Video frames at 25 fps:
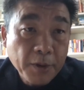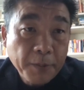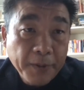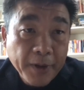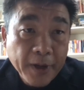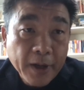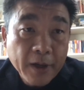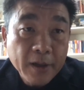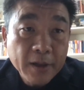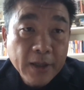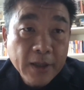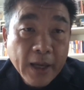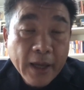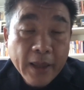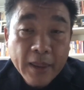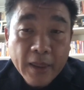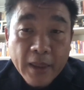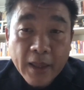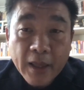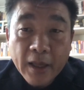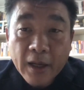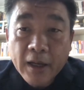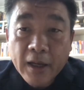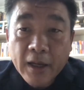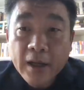prepared, I
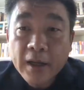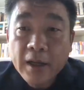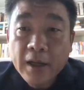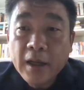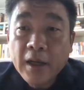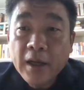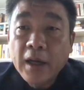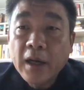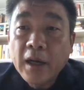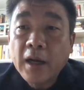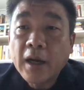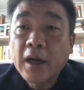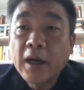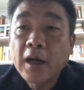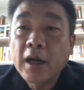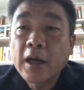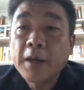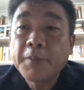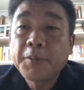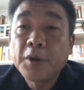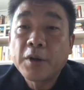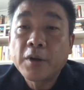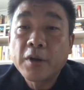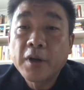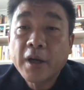think.
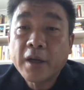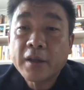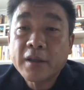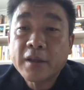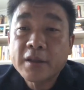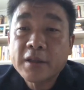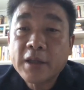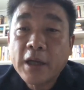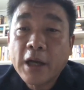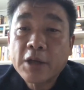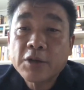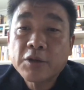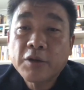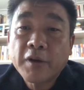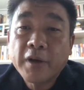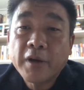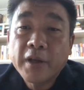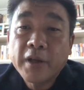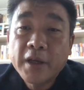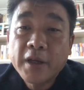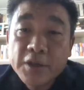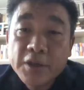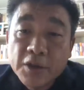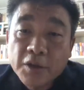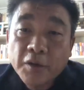If you look at the South
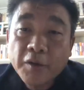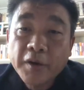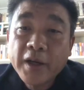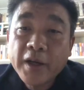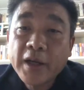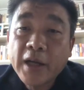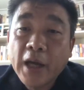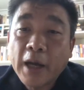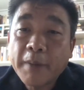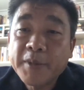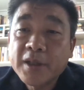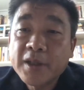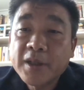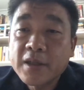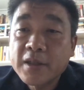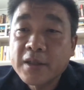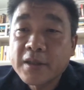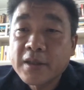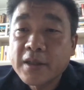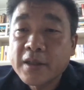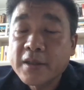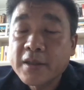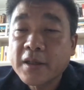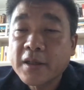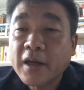Korean history, I mean,
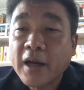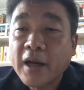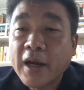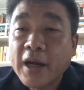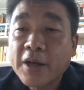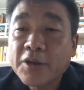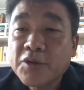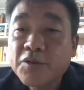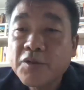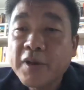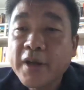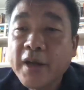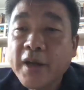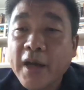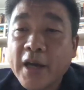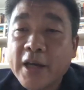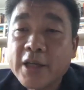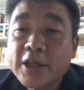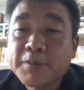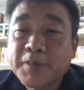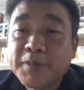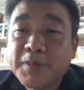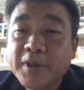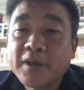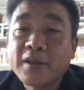it's a country
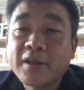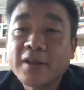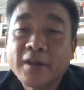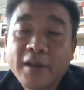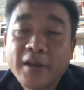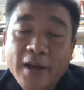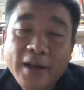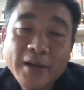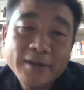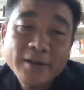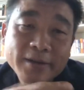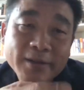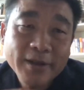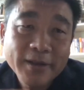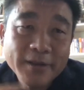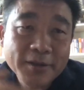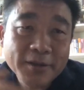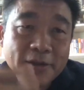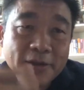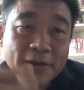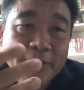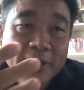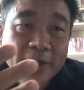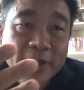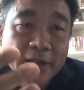has been
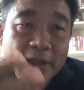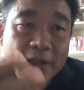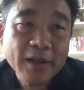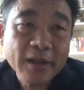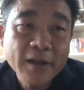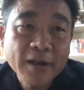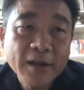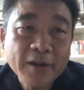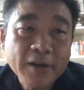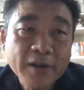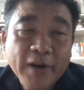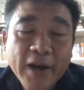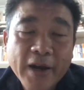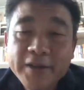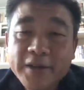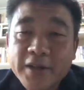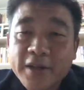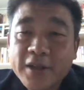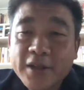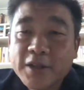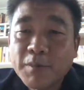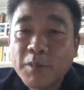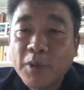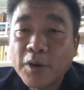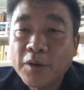constantly in a
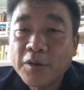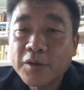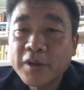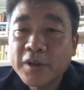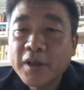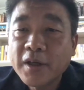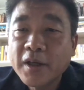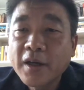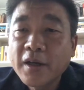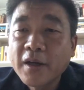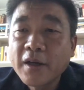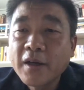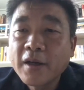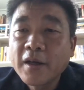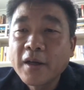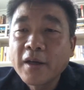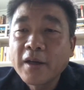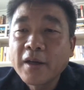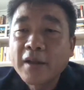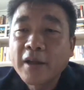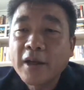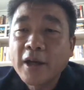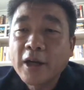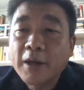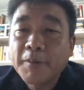crisis mode.
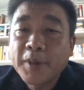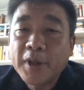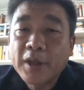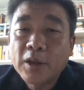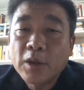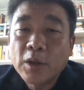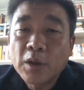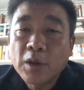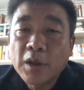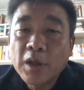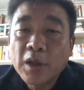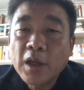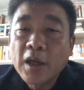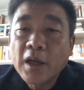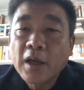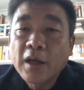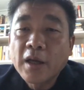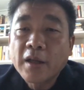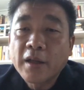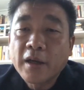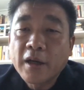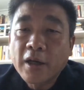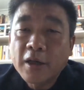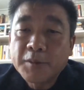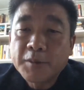There has been
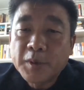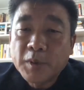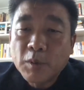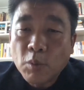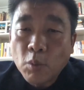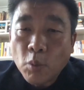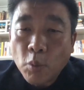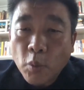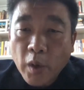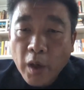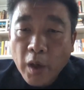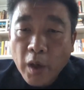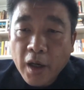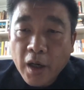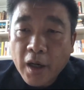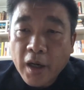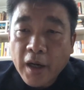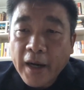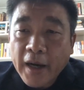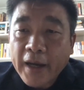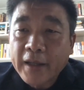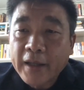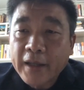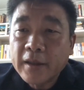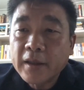
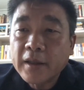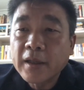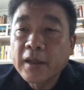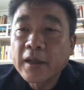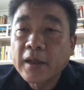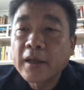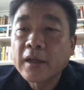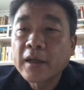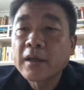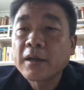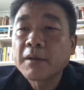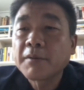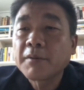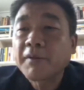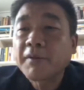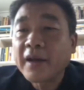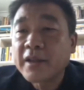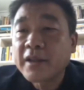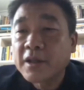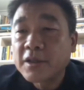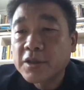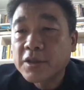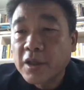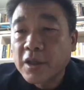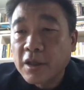war and
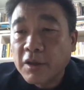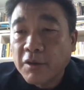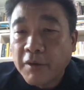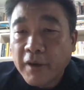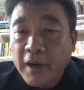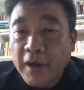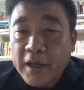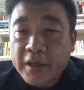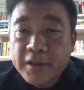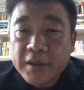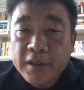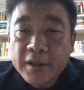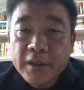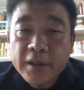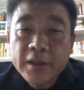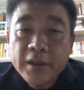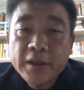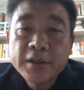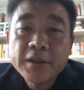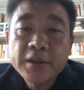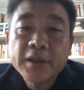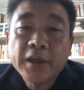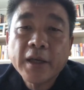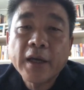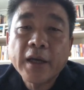financial
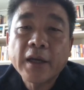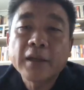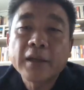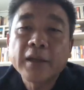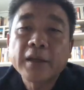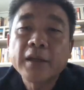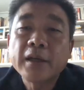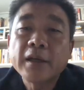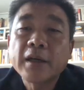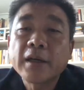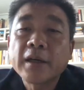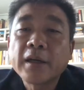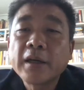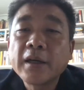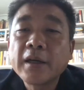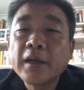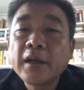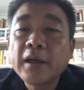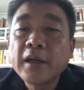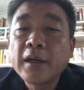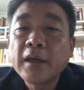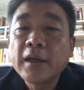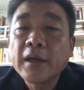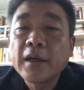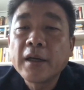crisis,
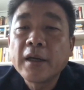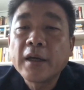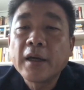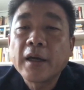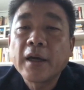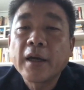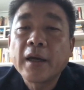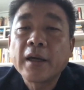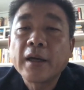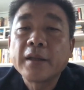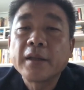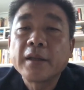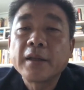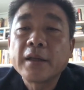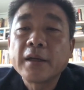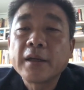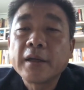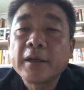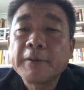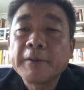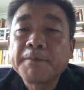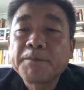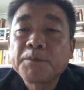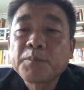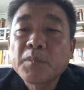and
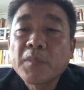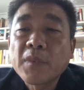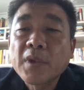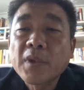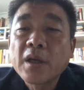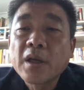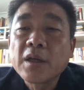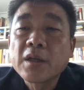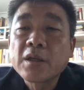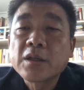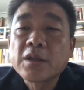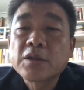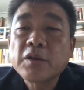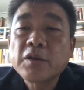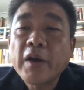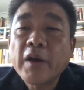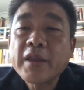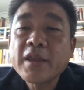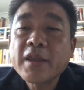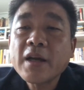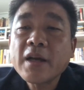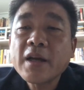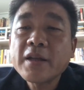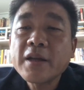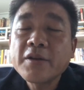so I
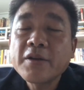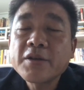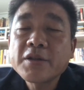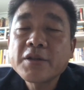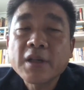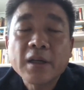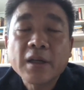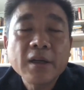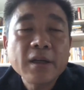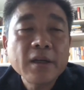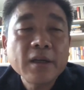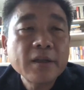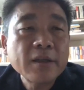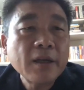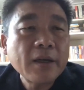think there's